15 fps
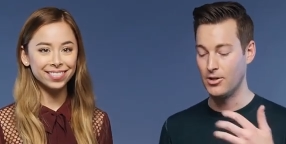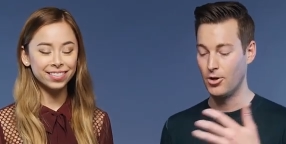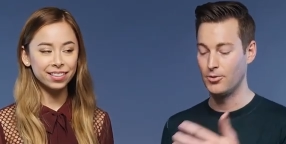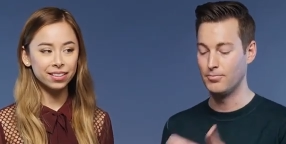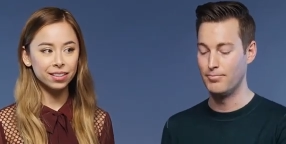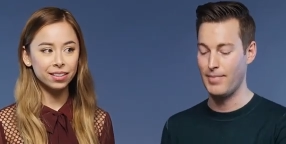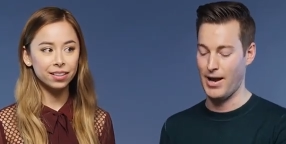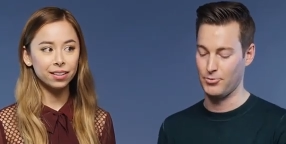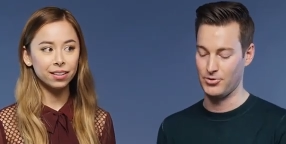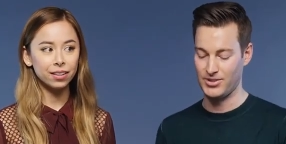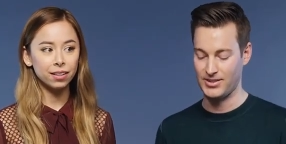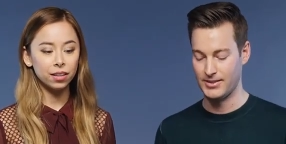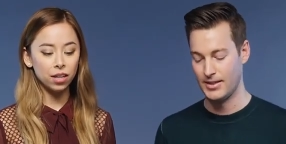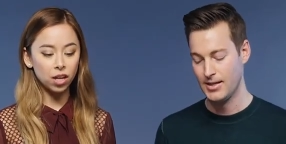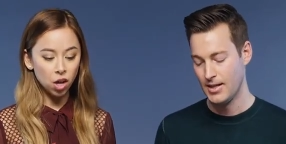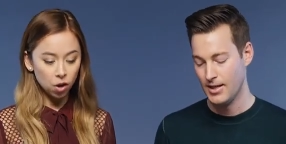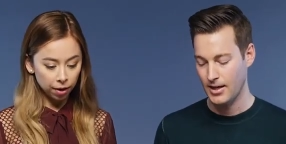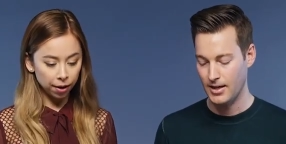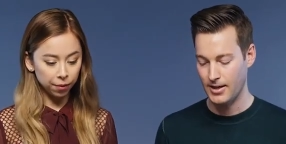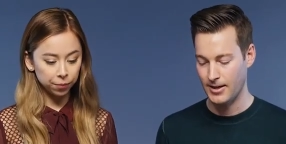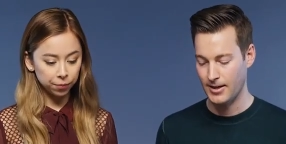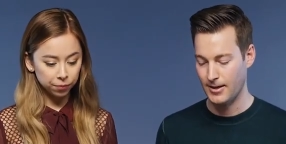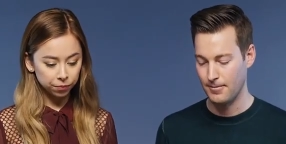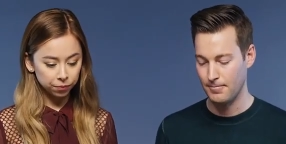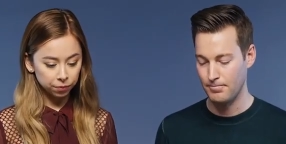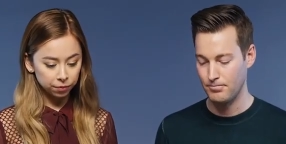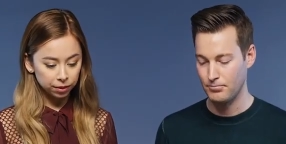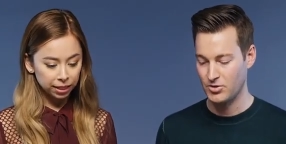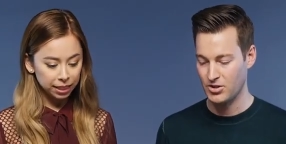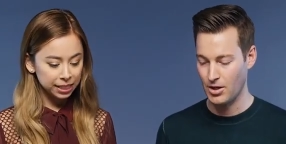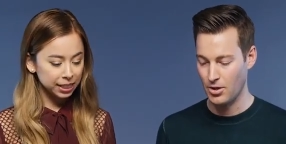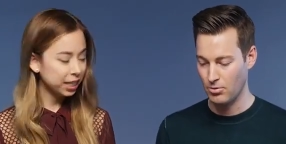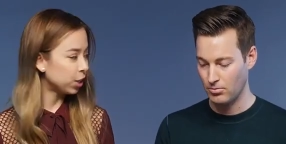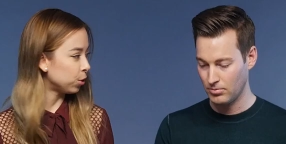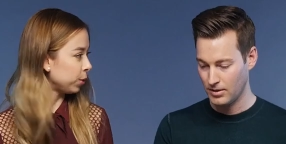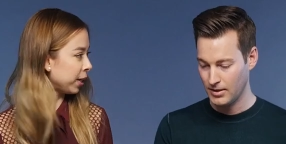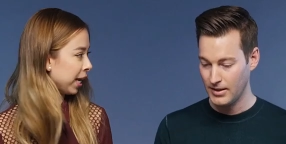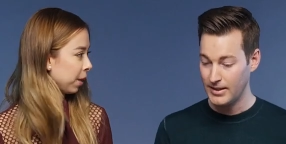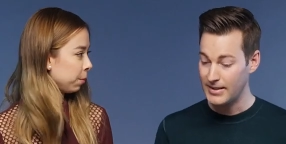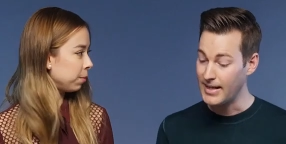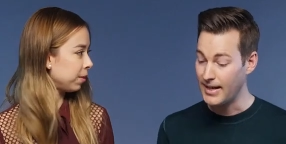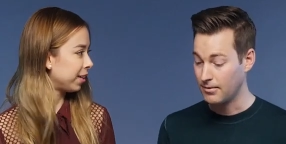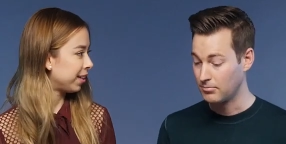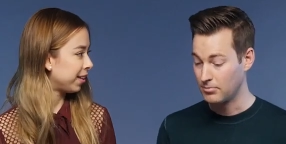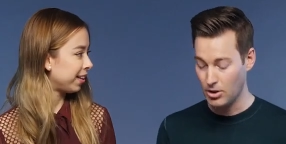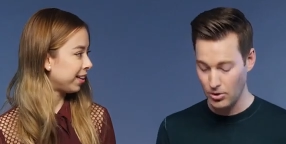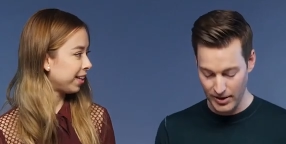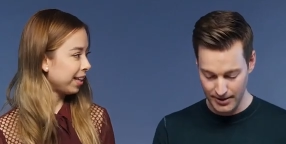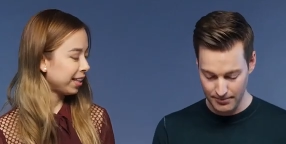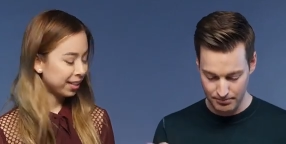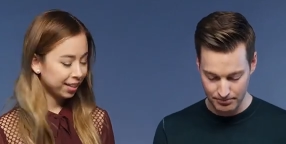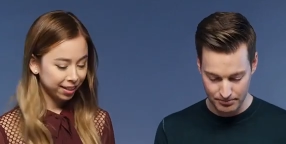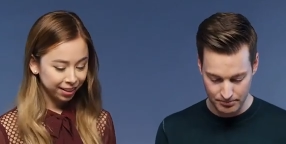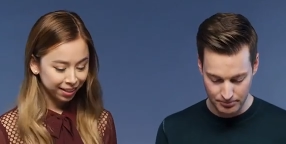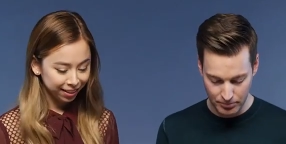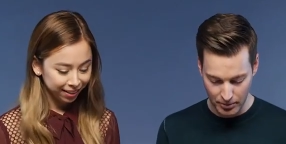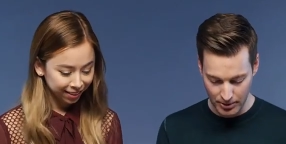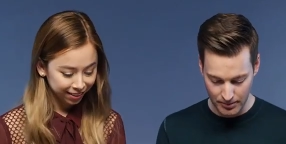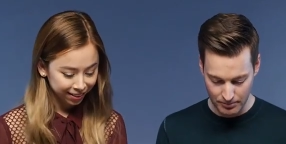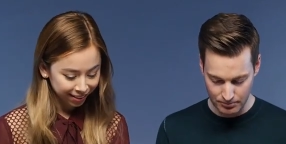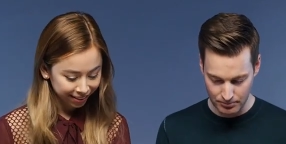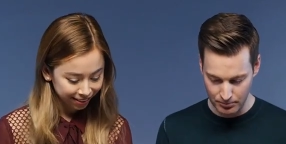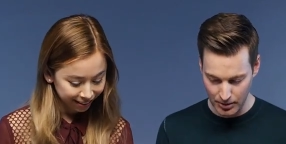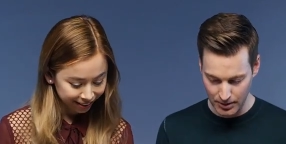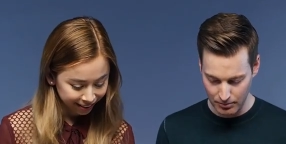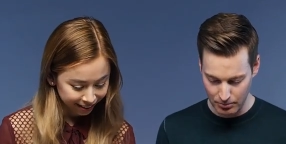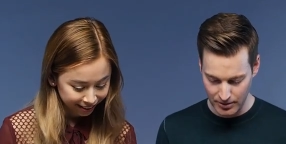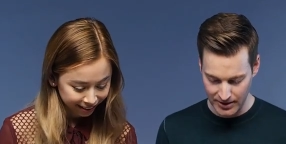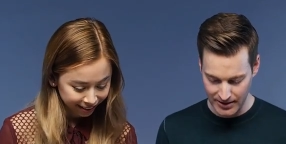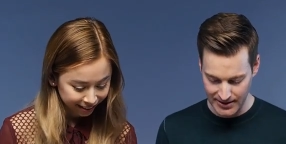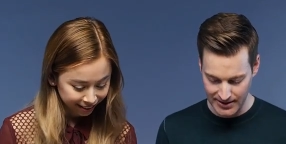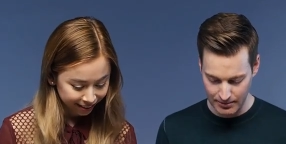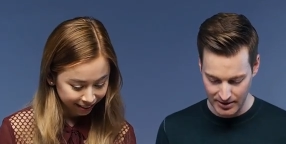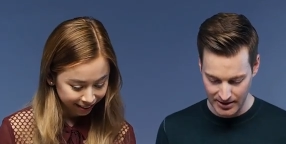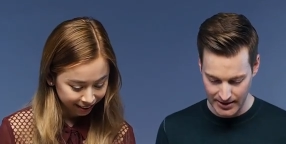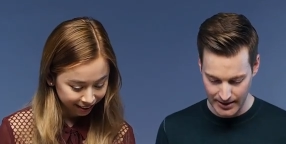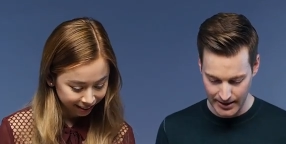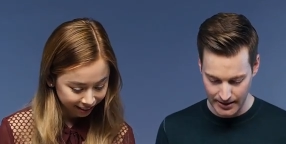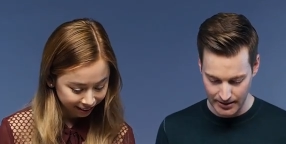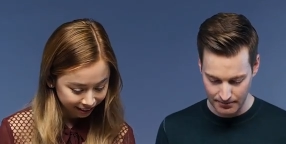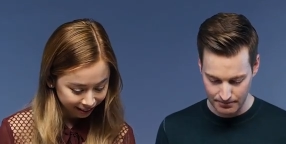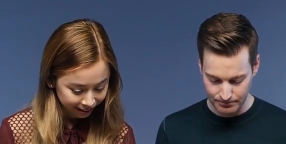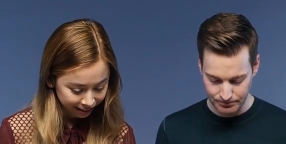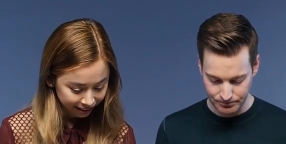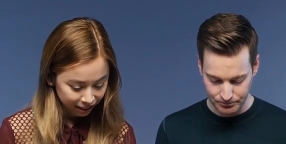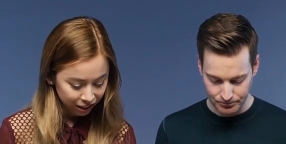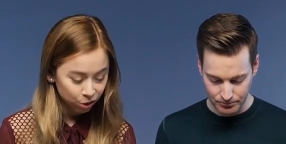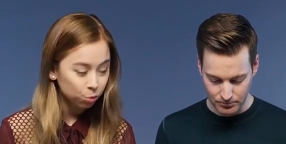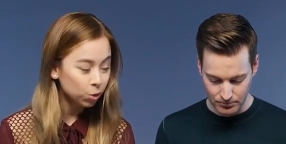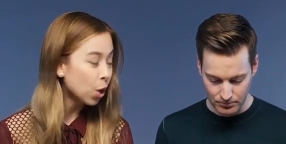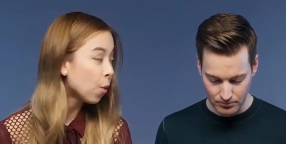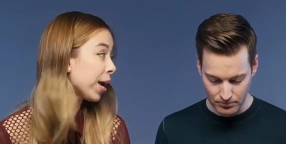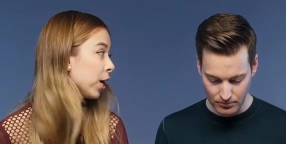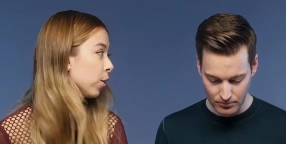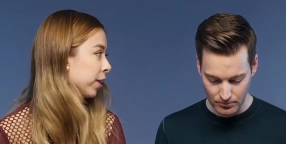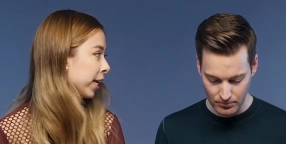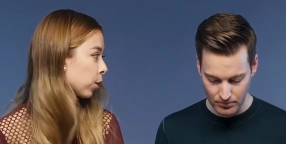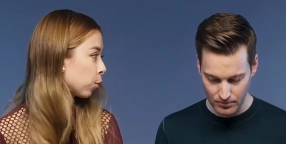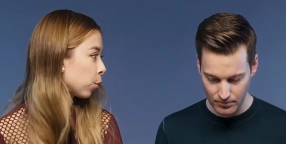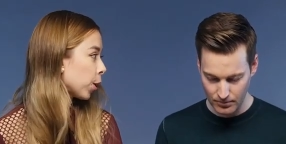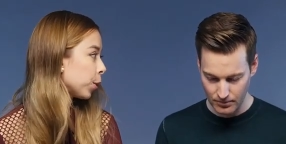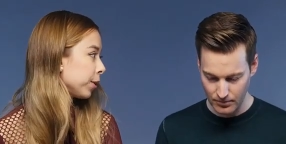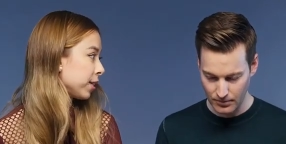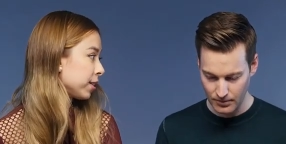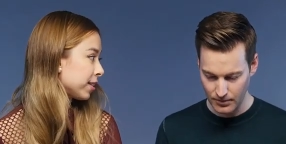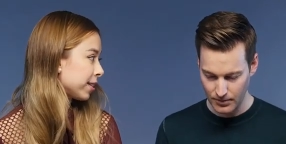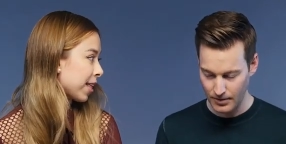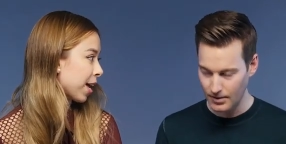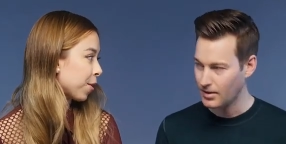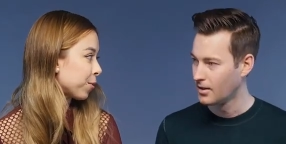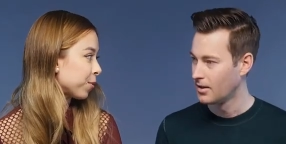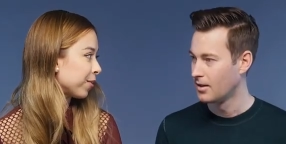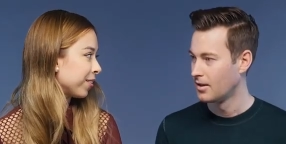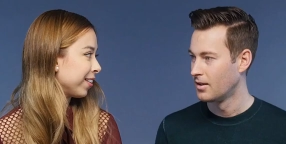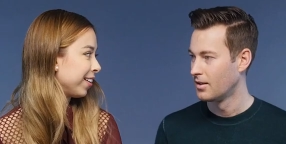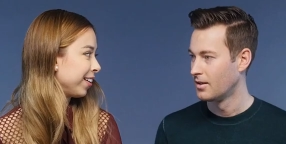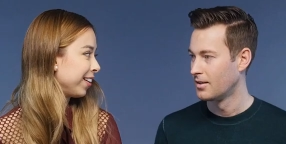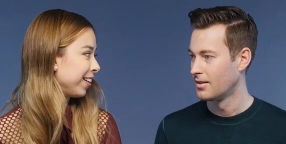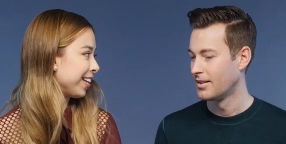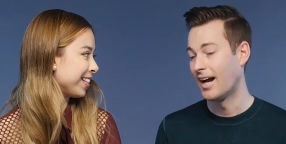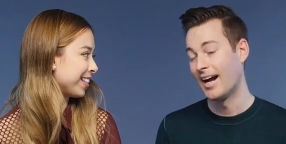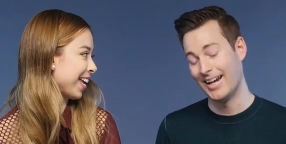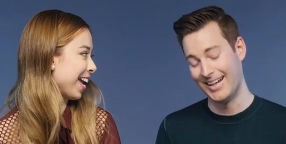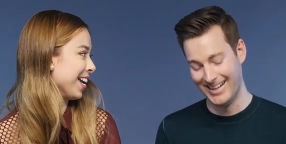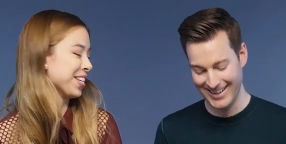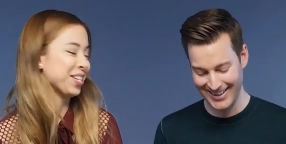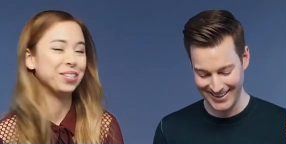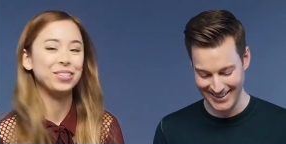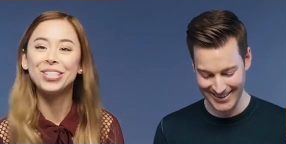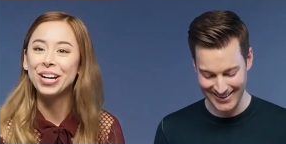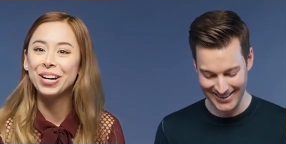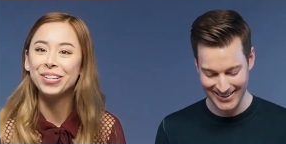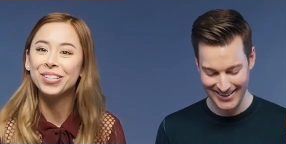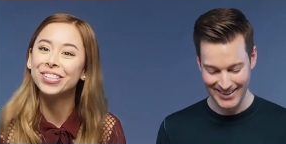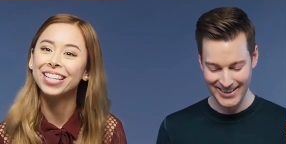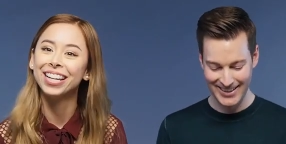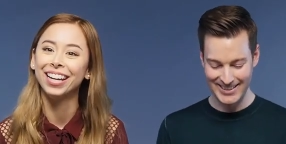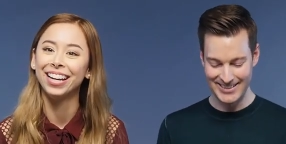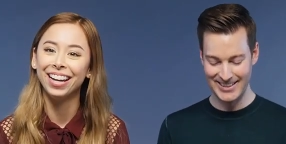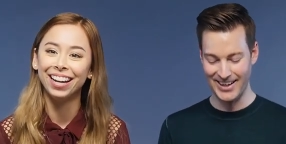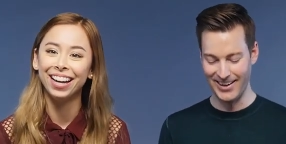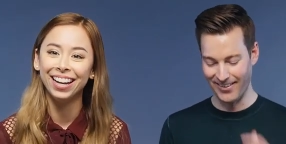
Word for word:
Speaker 1: called Mous. Okay. Um, That's so a cute name. yeah, go ahead, pull up pull up one and see what it's like.
Speaker 2: You know I don't like rodents though. Is I, that you chose